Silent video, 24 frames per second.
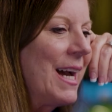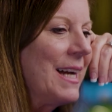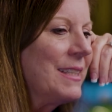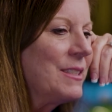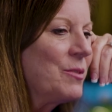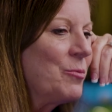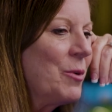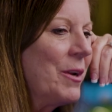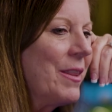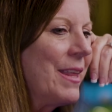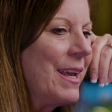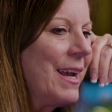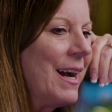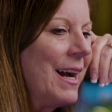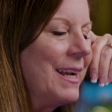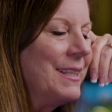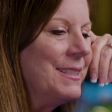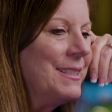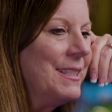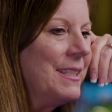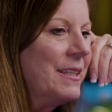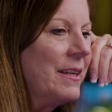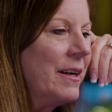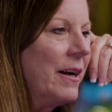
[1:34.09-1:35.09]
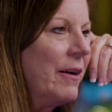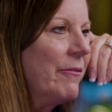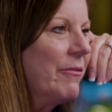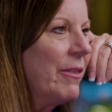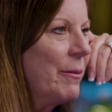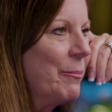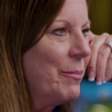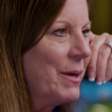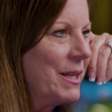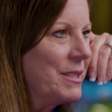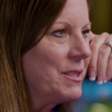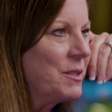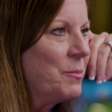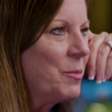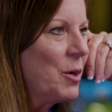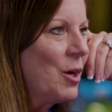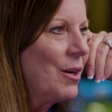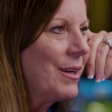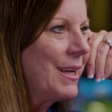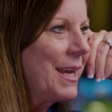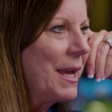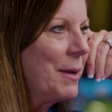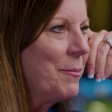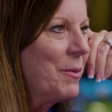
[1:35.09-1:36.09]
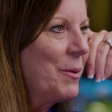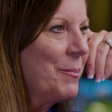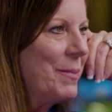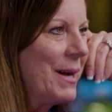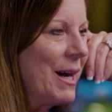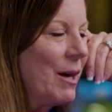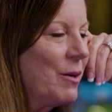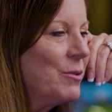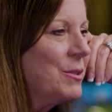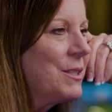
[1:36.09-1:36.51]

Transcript: where the idea of the BuzzBallz came about,